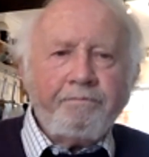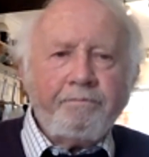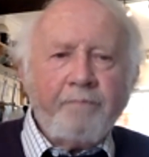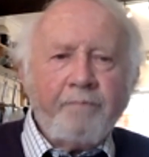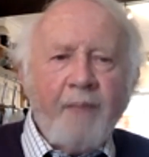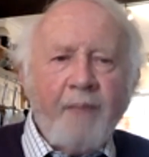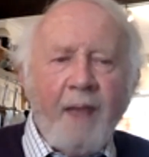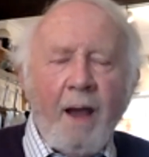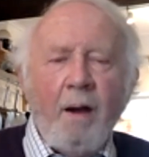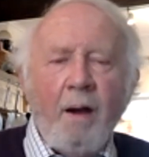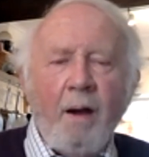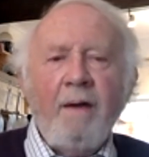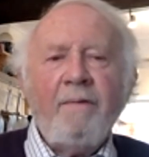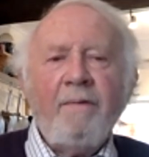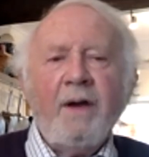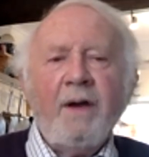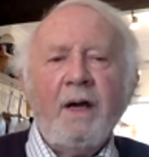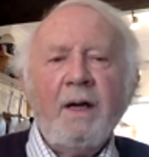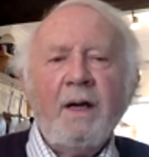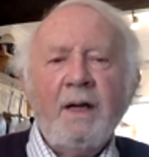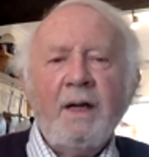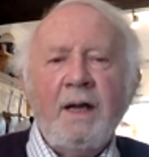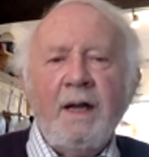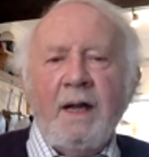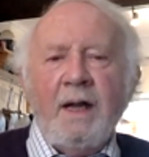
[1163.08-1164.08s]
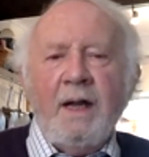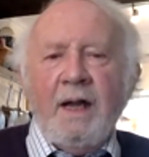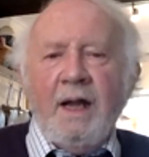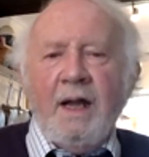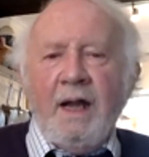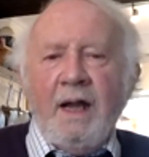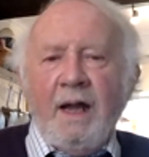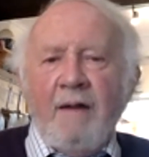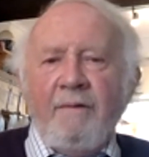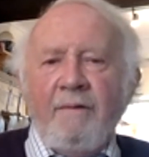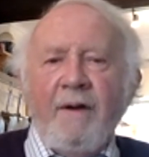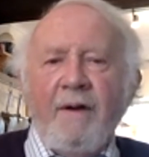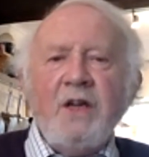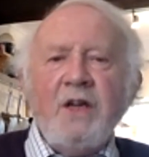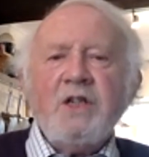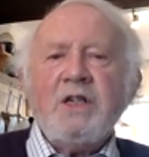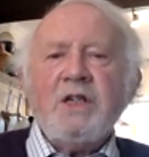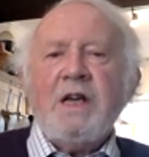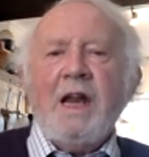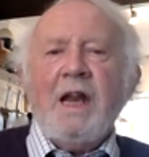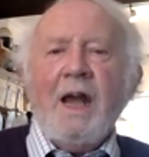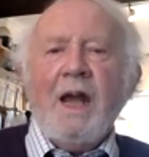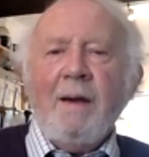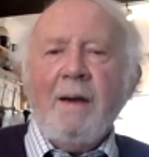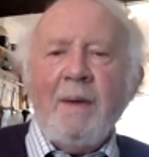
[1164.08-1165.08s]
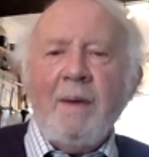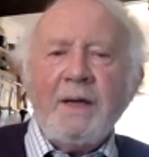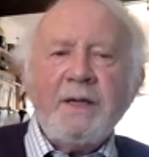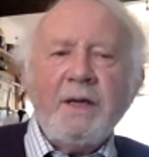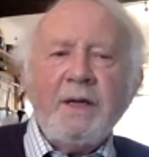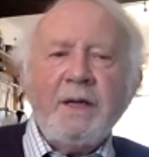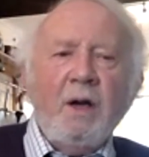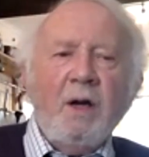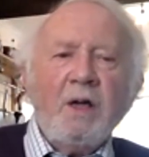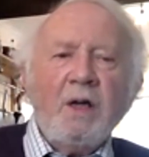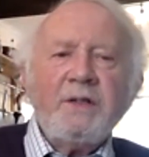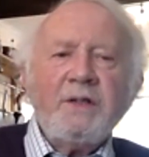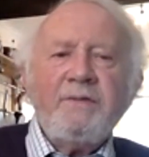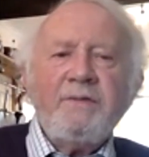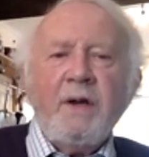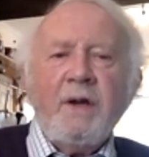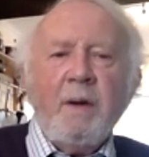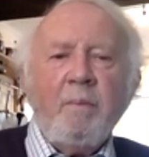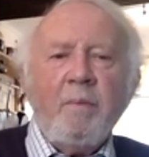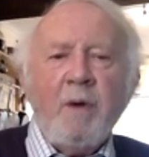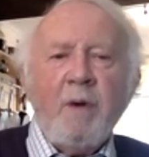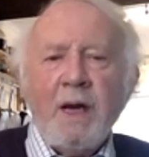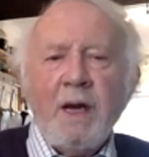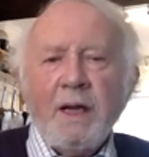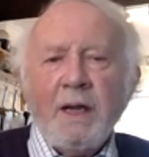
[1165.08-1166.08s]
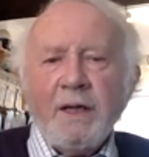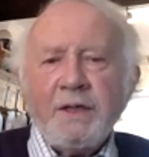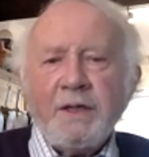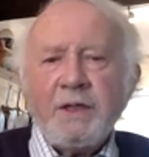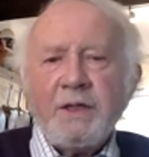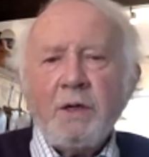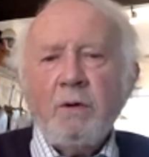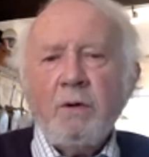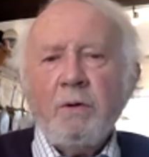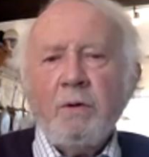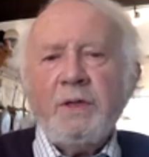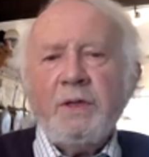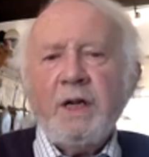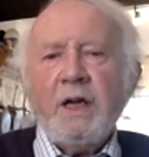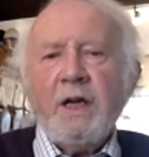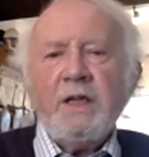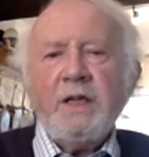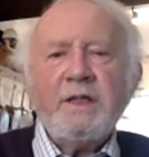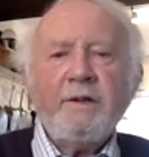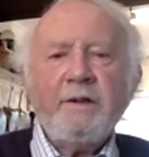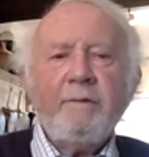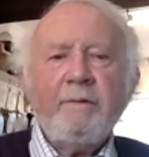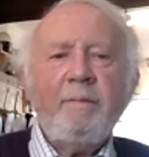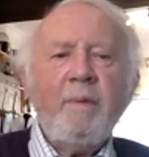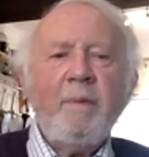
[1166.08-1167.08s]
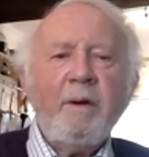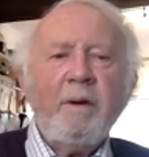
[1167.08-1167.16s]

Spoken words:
However, eventually I met in Oxford a brilliant school teacher from